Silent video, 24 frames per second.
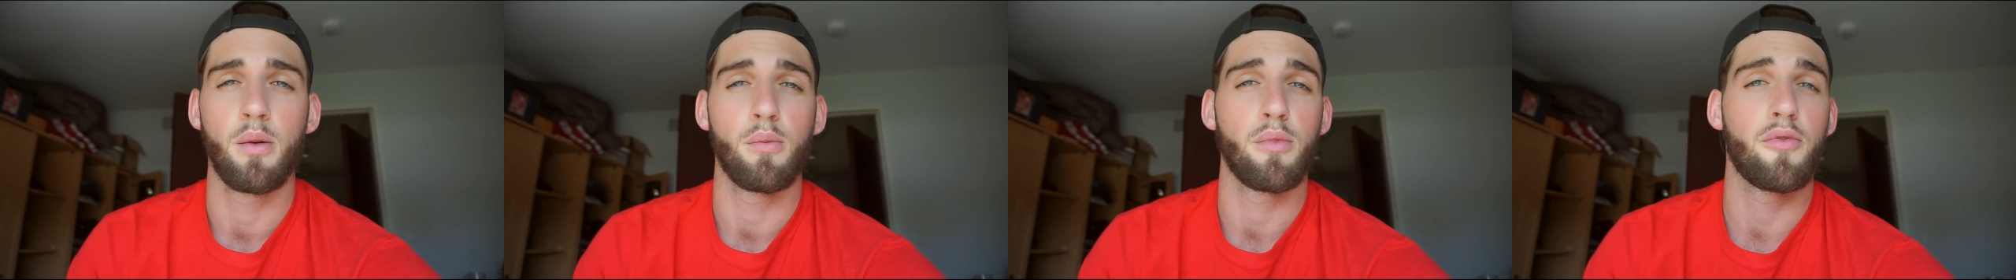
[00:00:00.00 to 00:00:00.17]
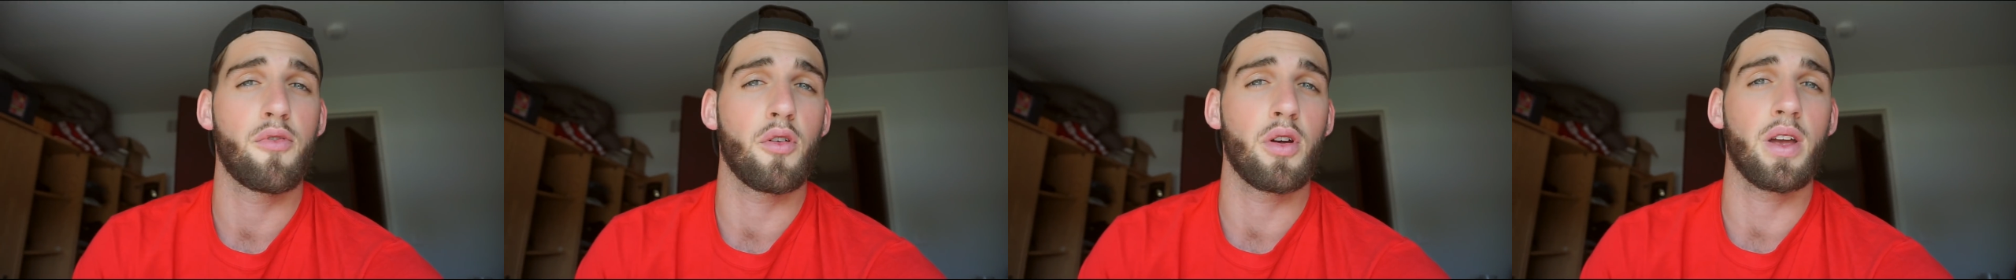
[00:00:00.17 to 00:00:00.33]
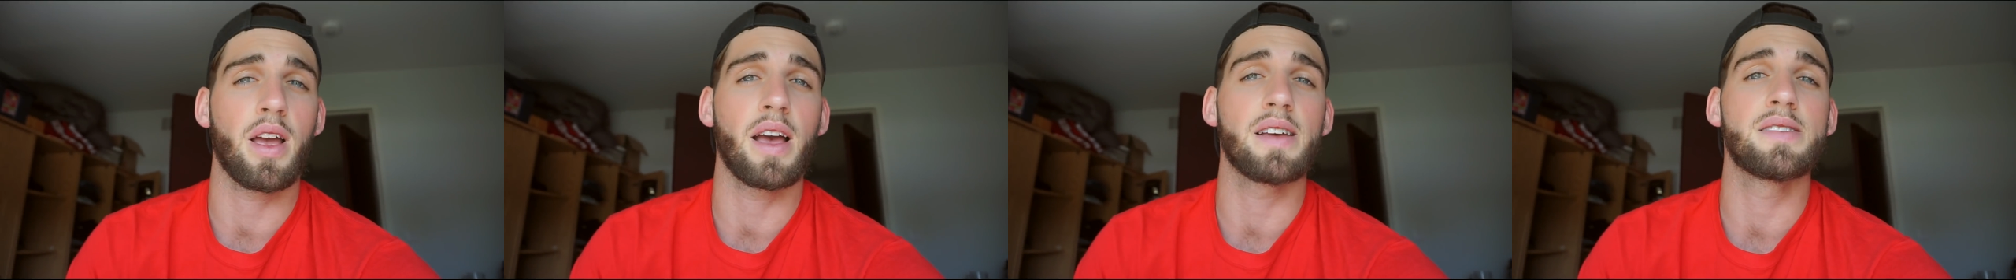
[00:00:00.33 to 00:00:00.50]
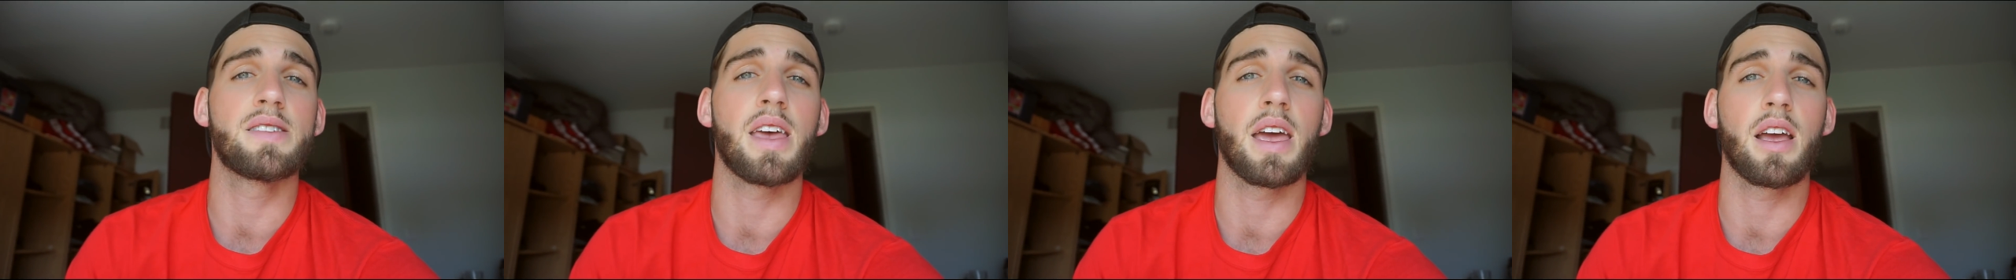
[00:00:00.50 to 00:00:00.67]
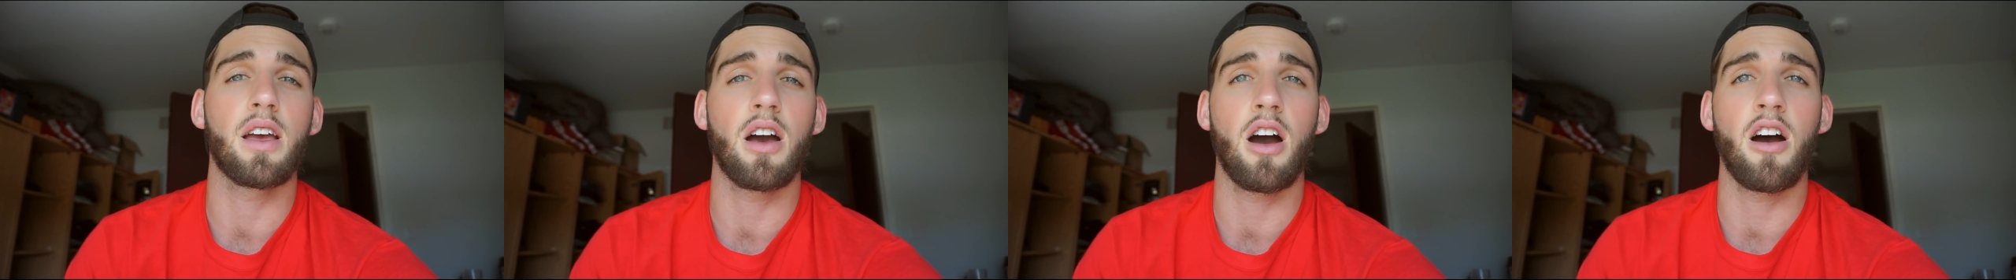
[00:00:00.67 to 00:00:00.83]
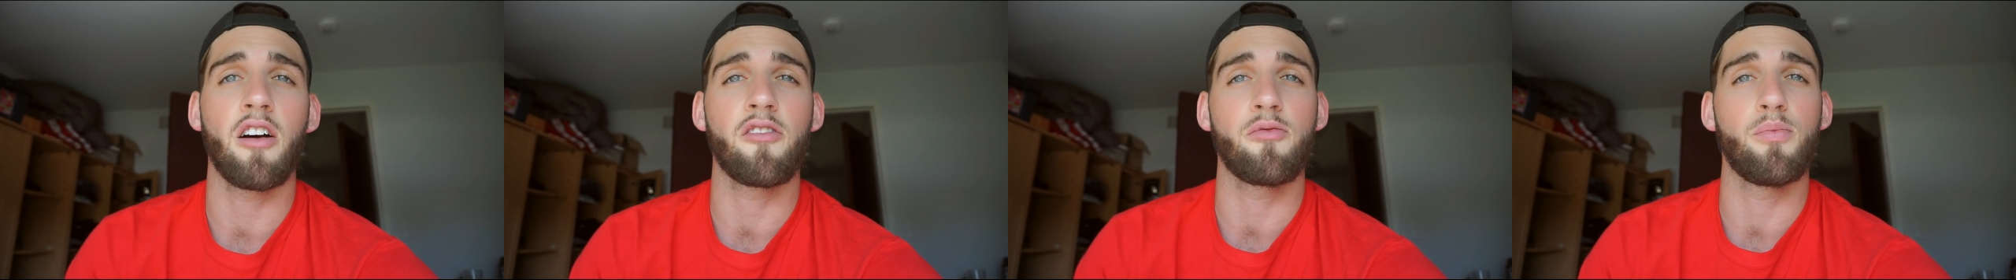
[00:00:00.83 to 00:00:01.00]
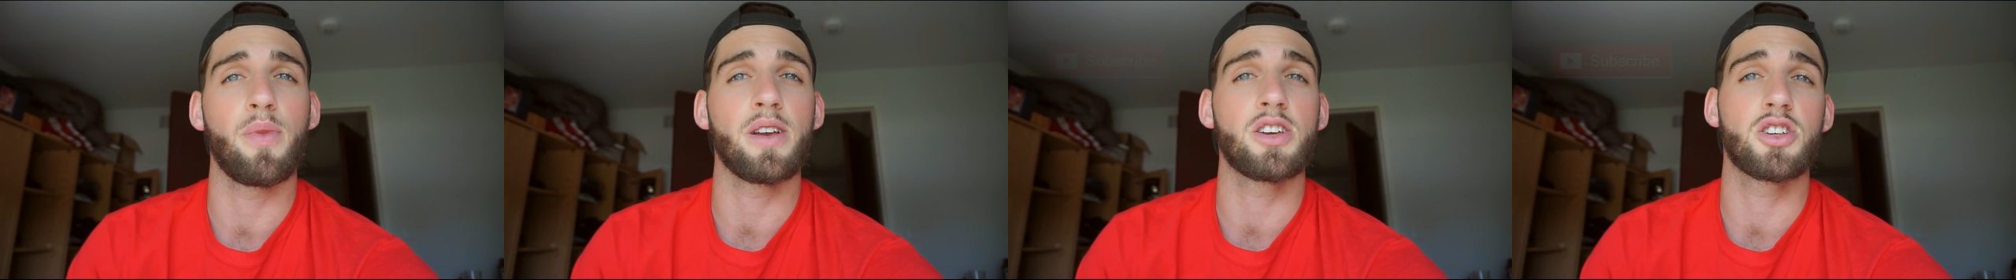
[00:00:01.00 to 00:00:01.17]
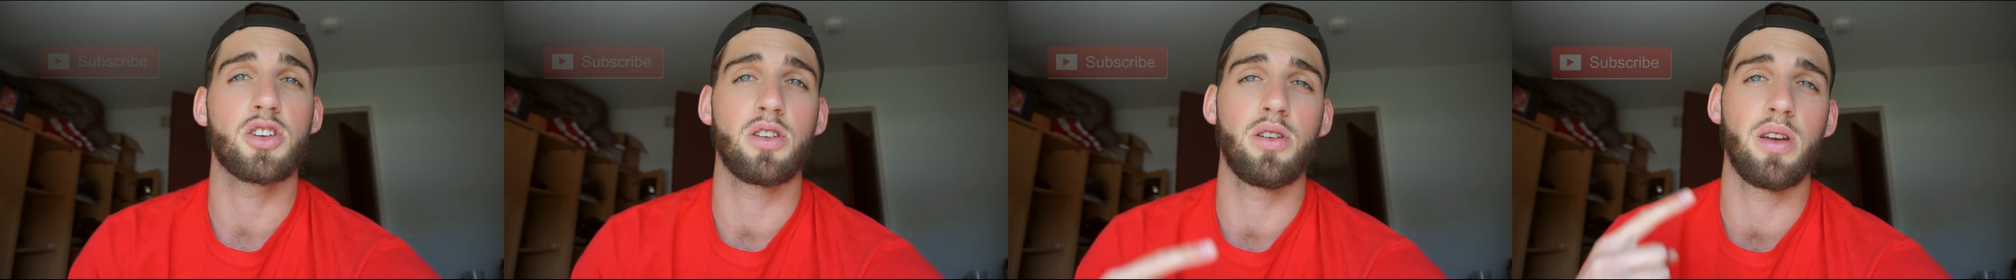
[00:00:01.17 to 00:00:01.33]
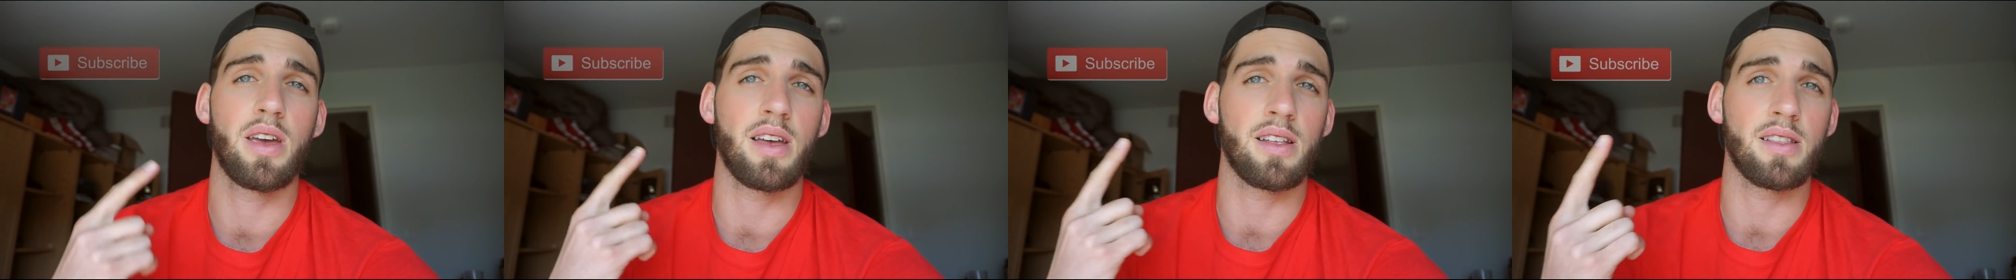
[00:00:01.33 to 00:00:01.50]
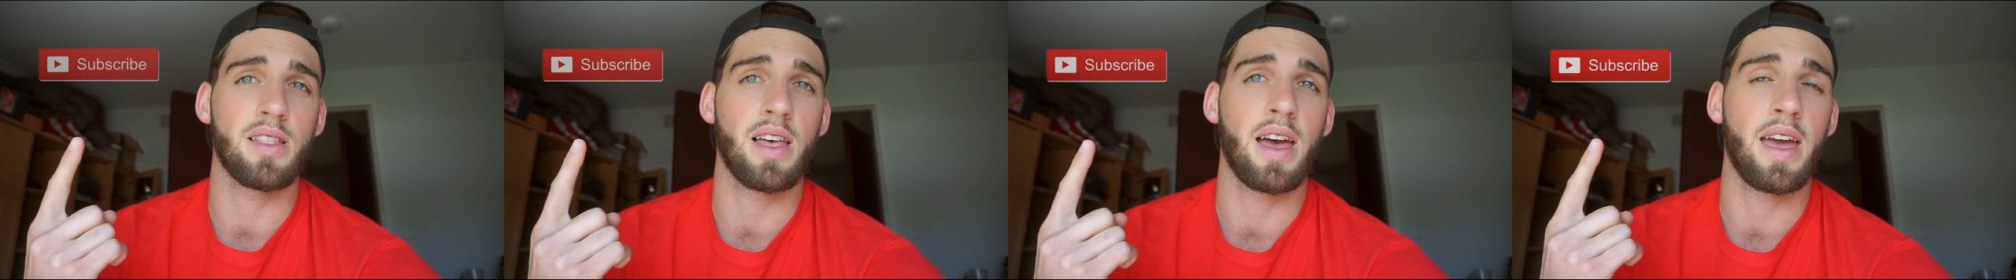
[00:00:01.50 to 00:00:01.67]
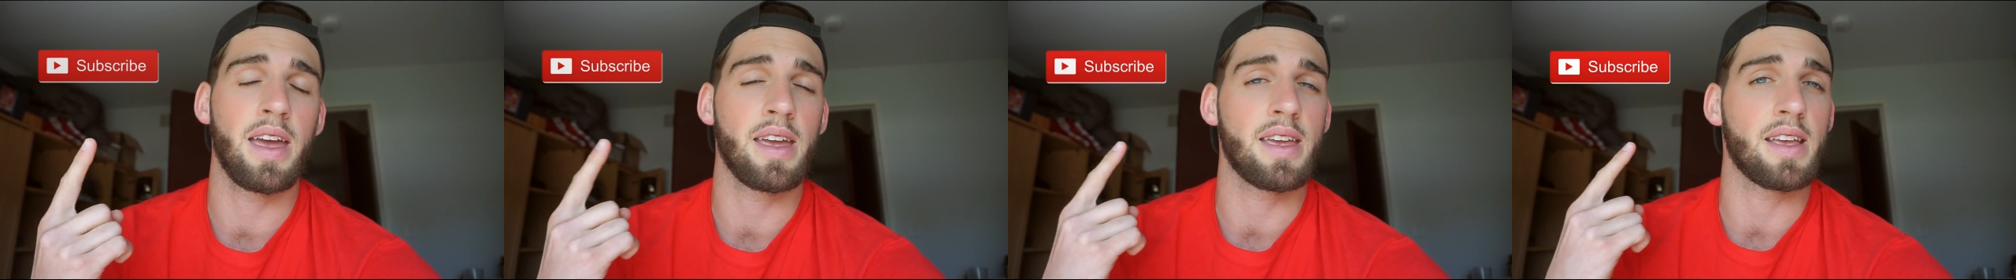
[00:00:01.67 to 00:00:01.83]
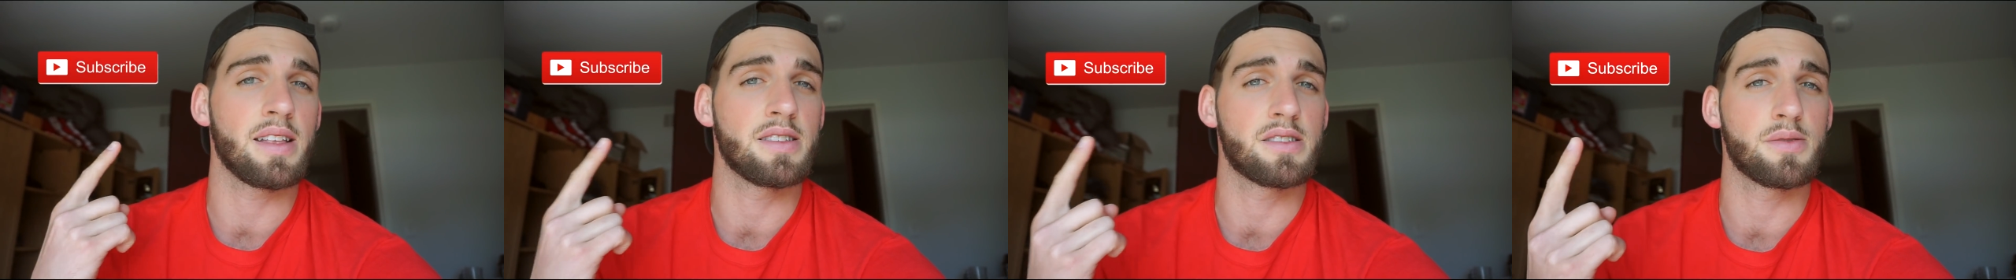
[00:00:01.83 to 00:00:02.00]
Before you guys take off, make sure you hit
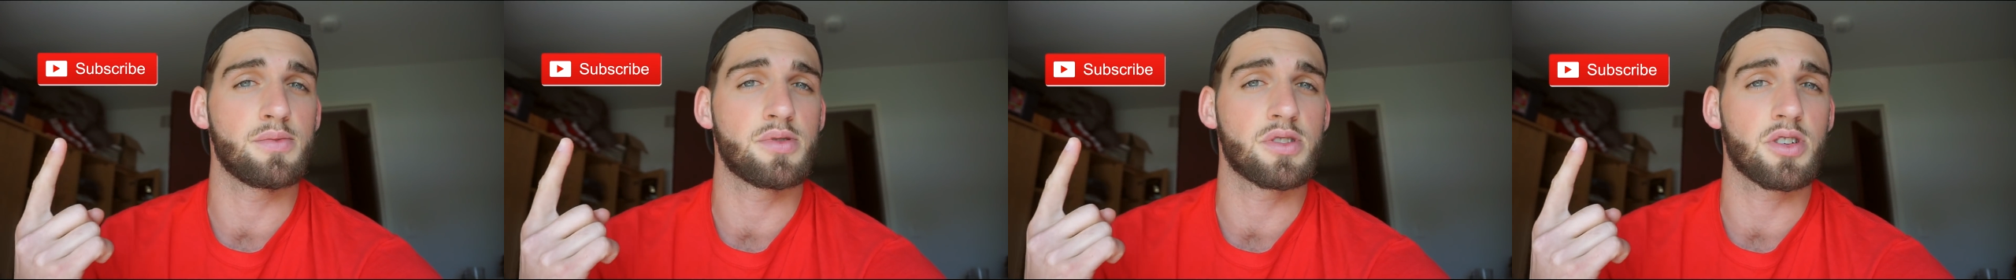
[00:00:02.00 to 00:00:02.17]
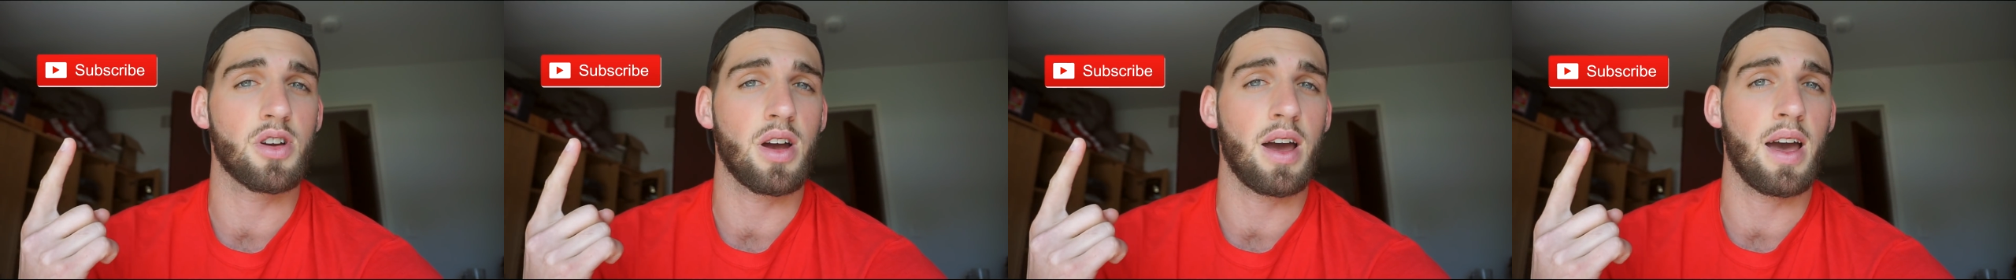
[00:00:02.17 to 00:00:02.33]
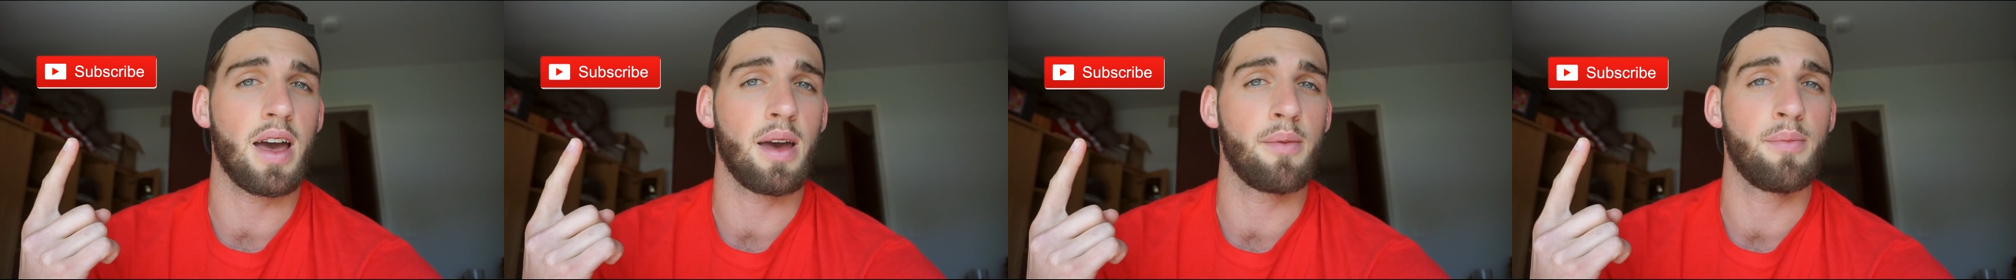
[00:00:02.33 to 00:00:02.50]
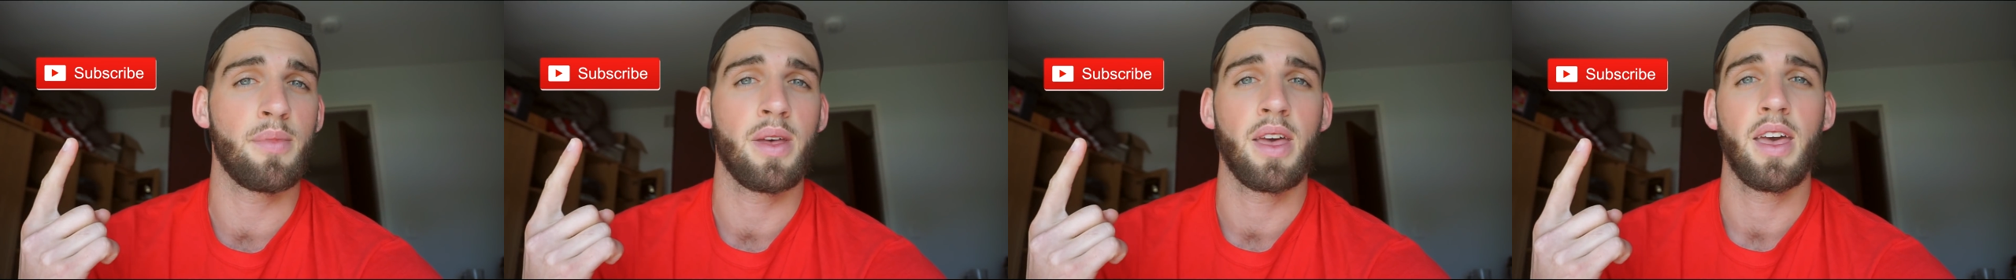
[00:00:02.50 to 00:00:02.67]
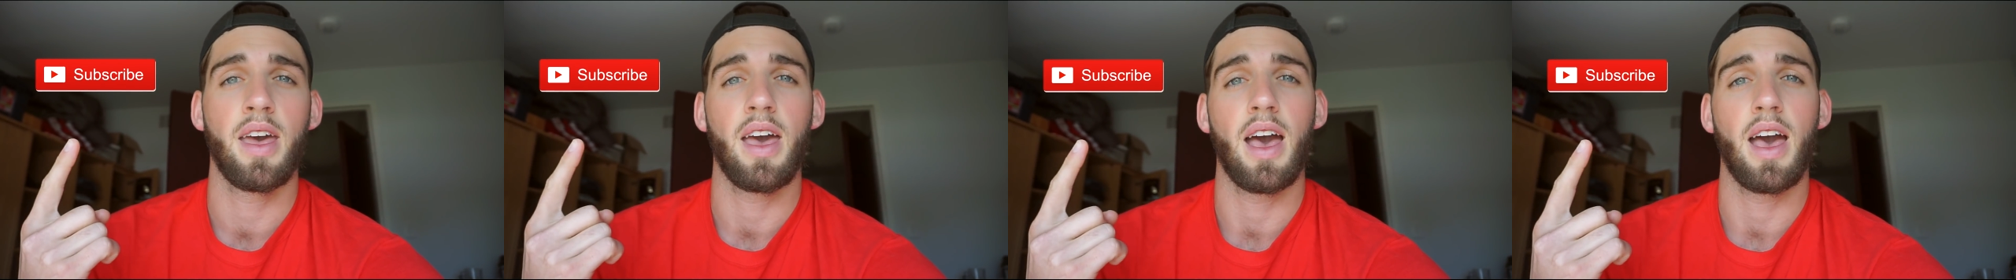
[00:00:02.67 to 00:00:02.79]
like and subscribe.